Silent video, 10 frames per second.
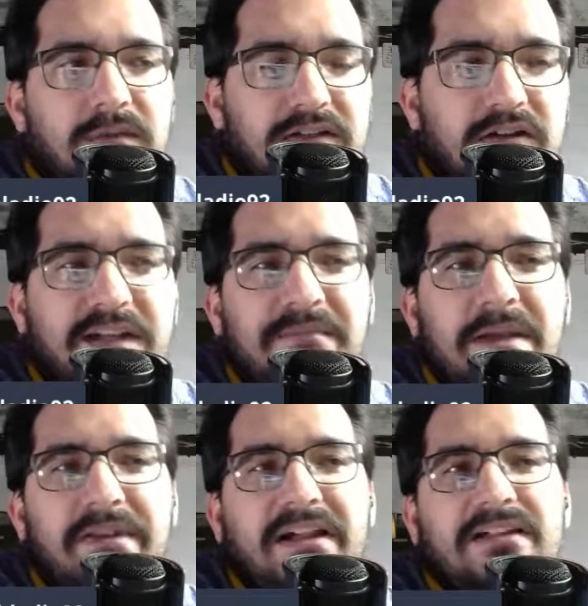SmackDown. Okay,
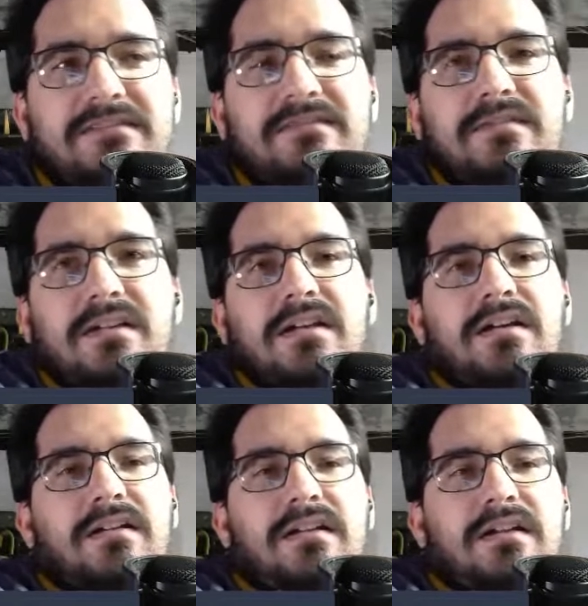maybe like a
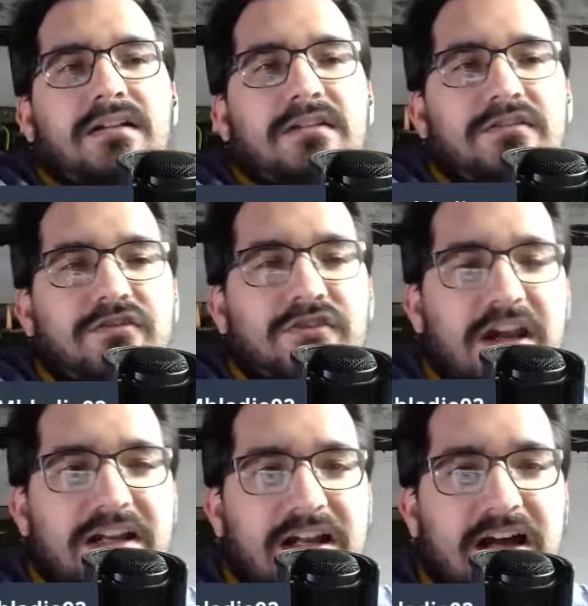
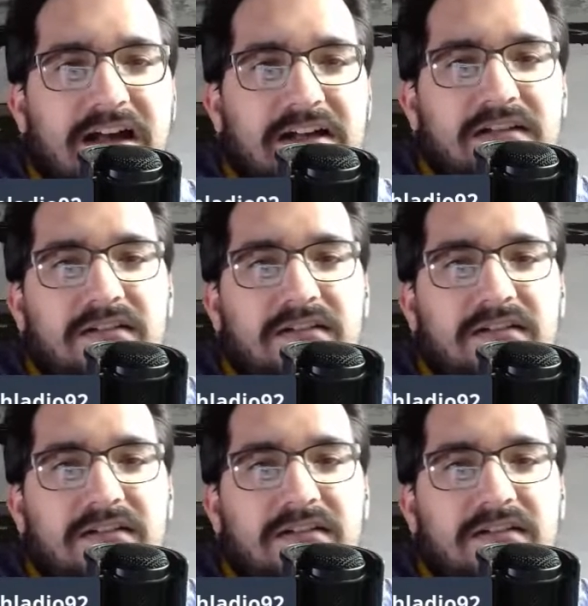Shayna